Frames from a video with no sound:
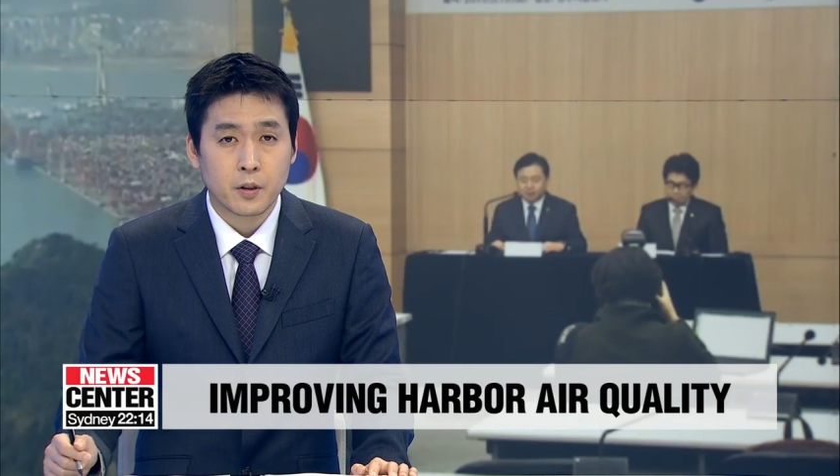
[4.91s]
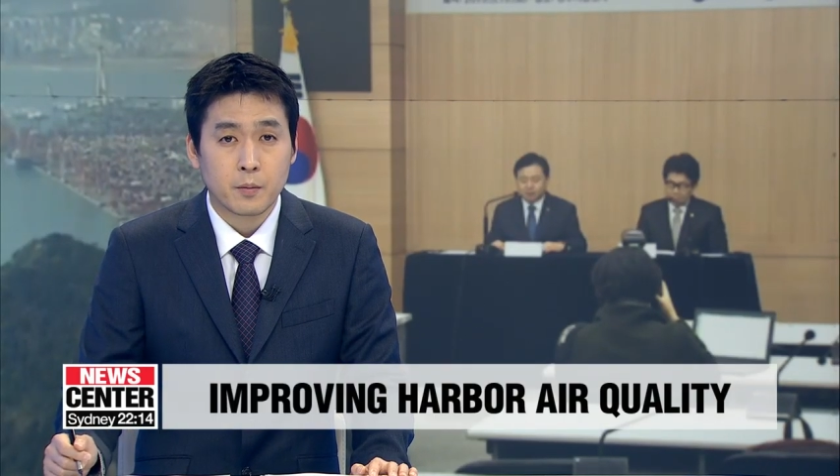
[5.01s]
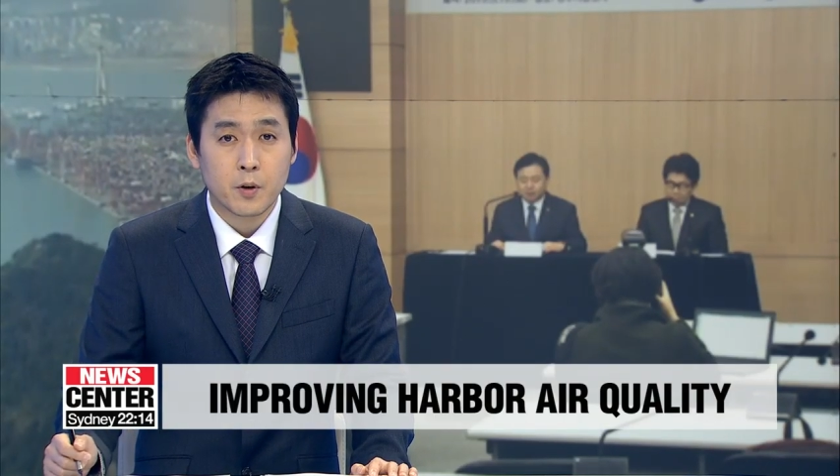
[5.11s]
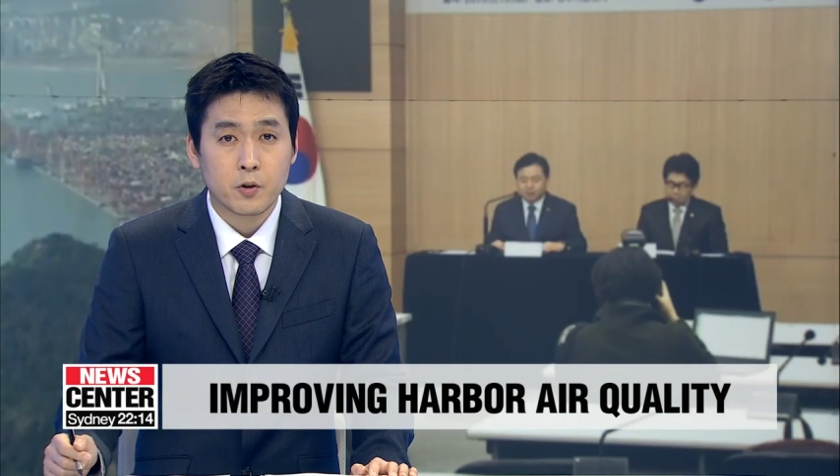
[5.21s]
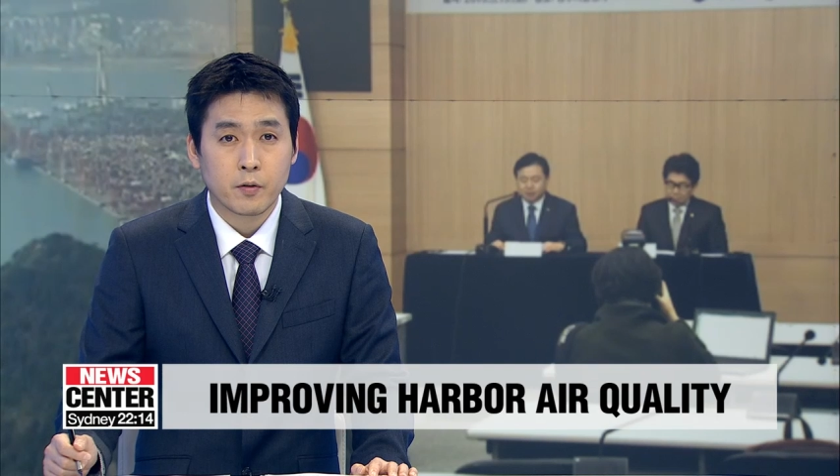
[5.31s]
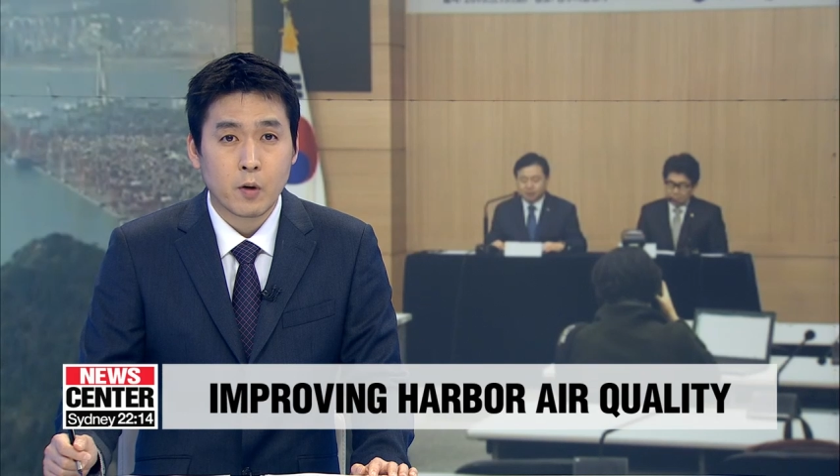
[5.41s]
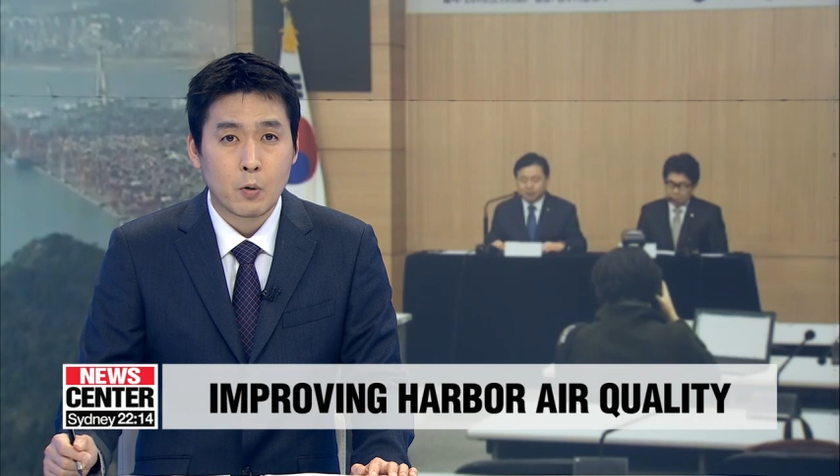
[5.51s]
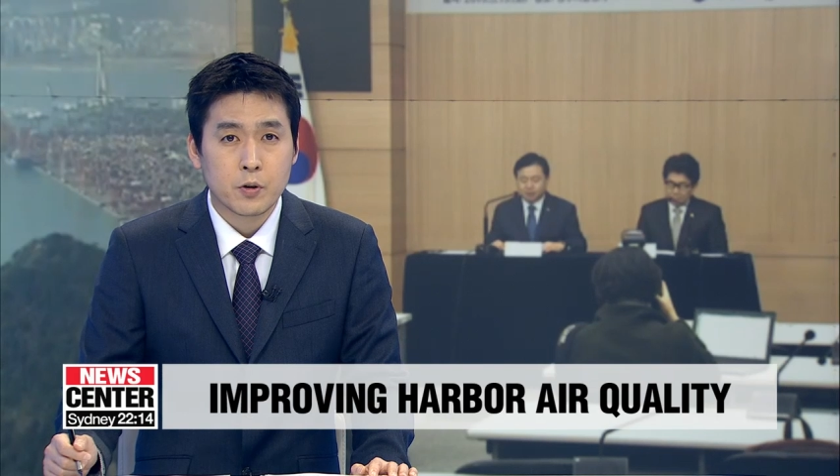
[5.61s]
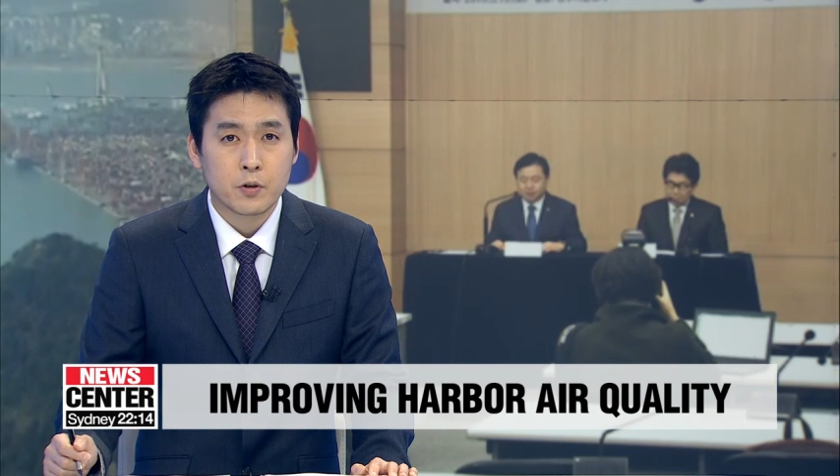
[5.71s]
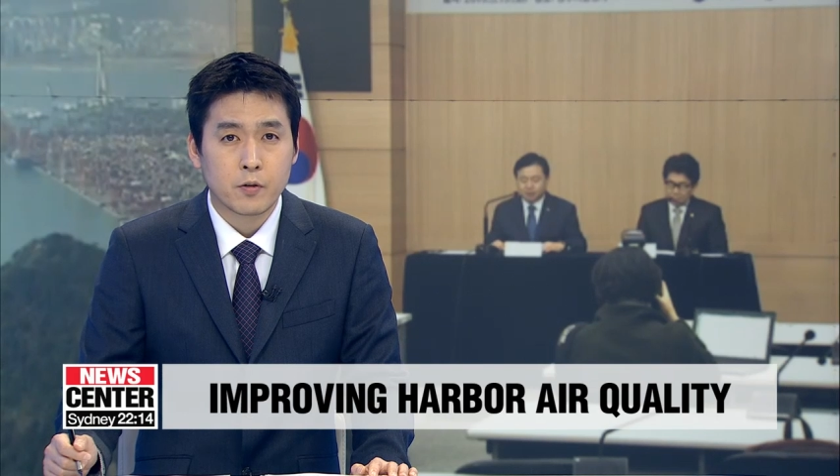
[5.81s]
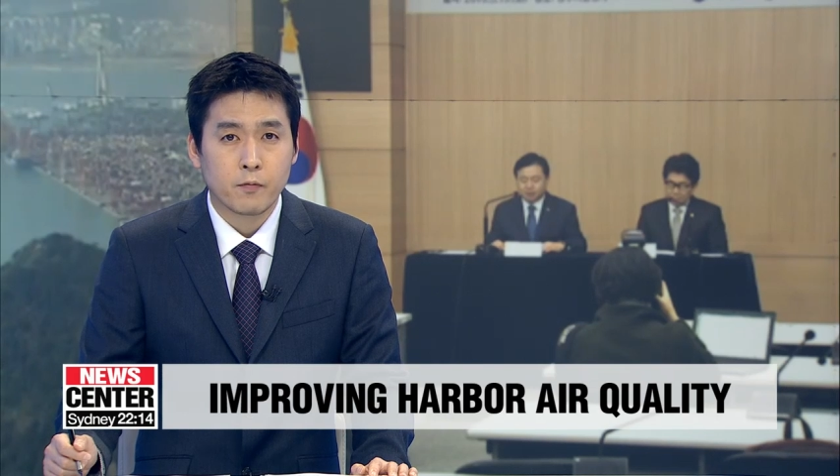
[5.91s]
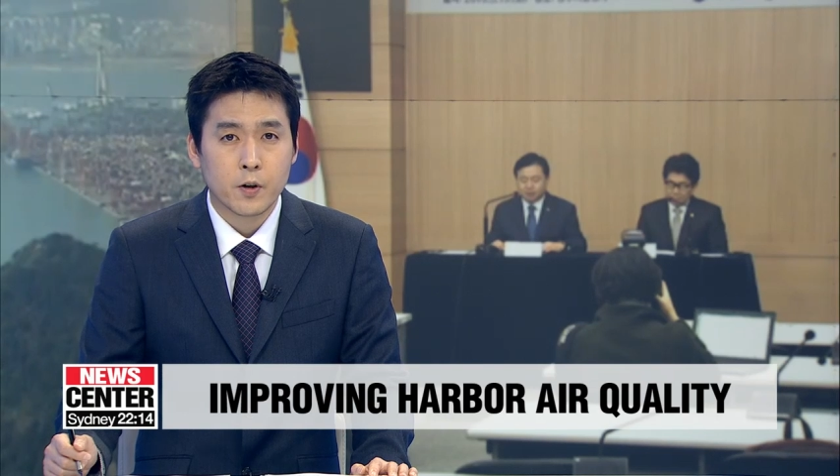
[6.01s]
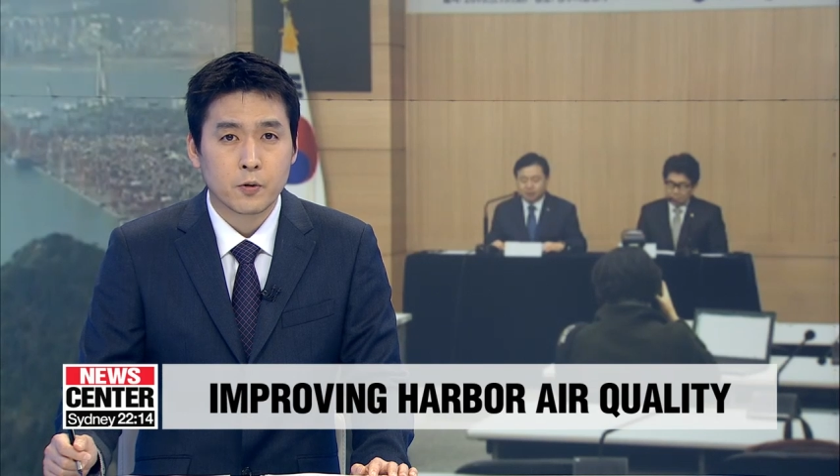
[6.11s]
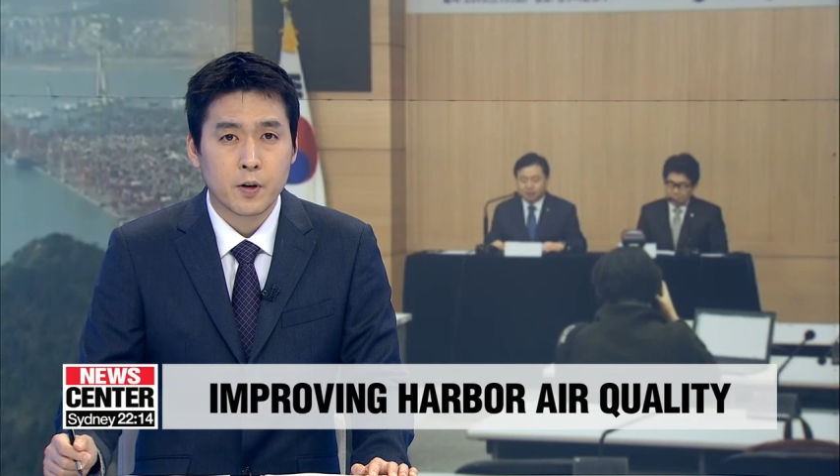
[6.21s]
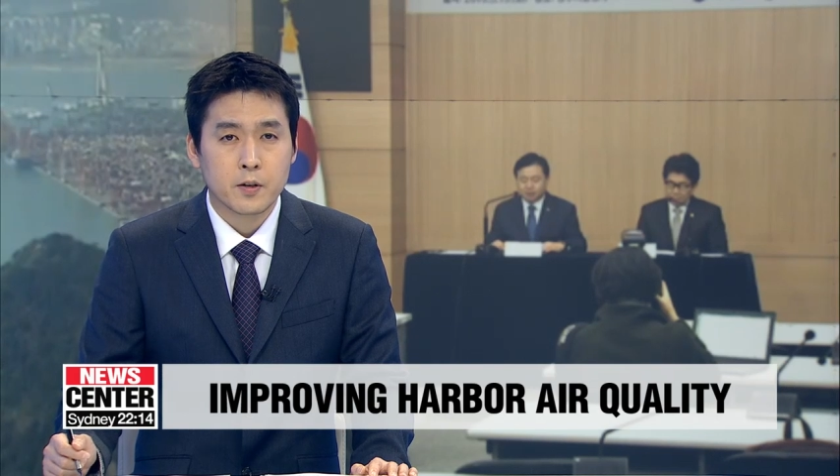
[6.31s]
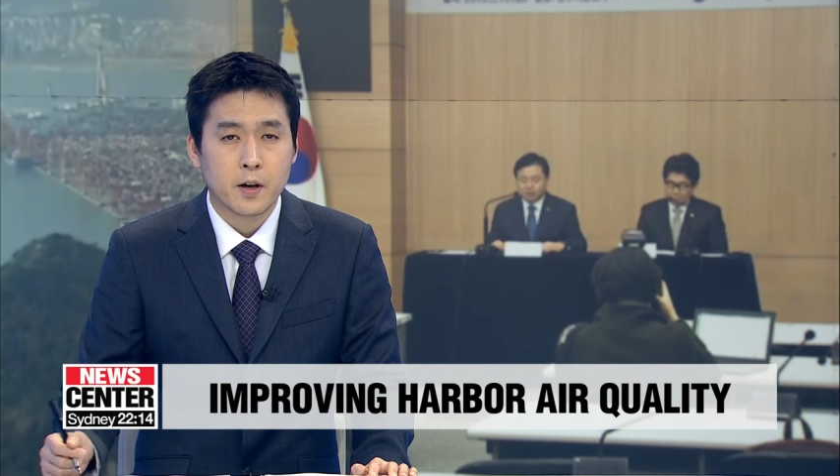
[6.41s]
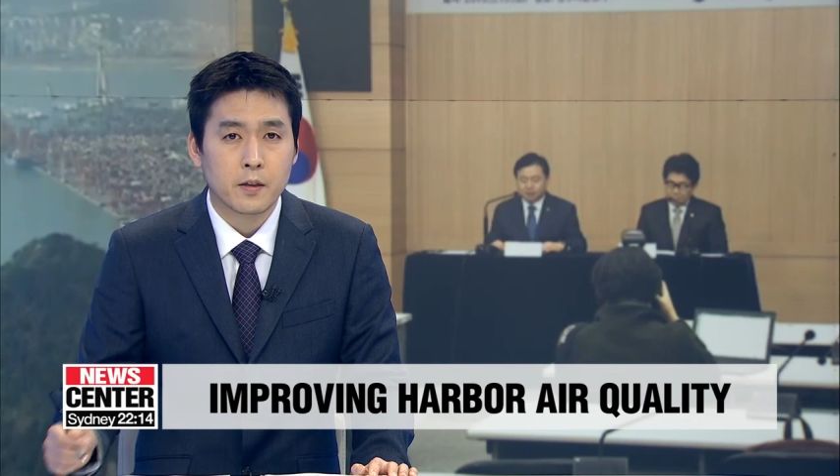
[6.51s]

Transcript: the Ministry of Oceans and Fisheries